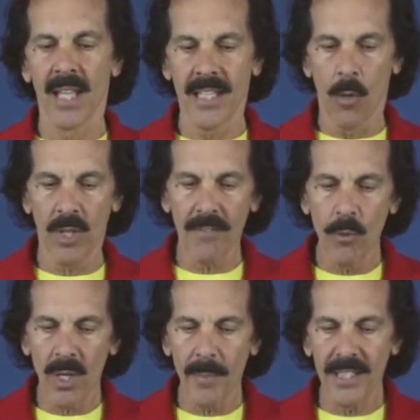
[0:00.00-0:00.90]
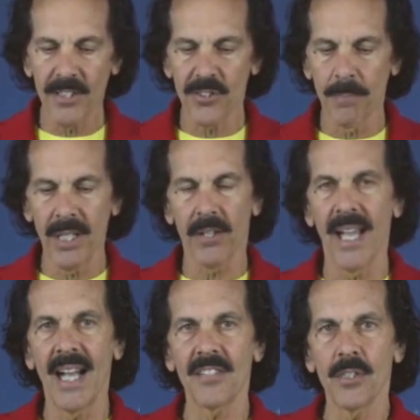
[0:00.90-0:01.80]
Now, whatever you want to make disappear,
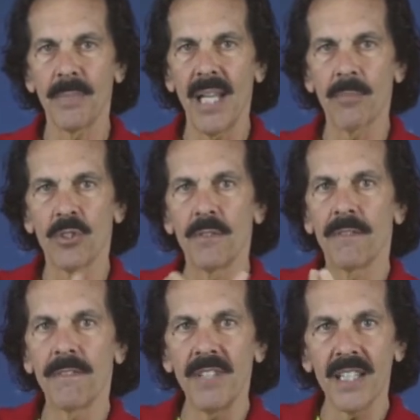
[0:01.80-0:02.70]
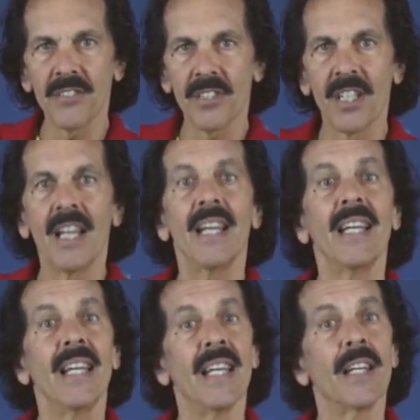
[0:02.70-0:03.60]
it has to be able to fit
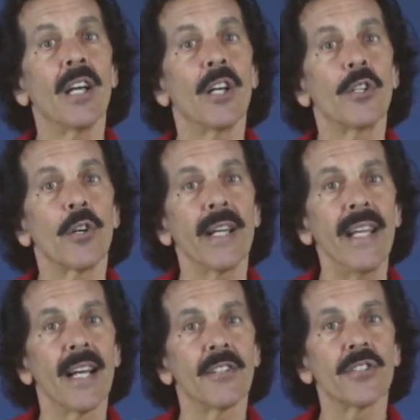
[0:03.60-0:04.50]
in your hand.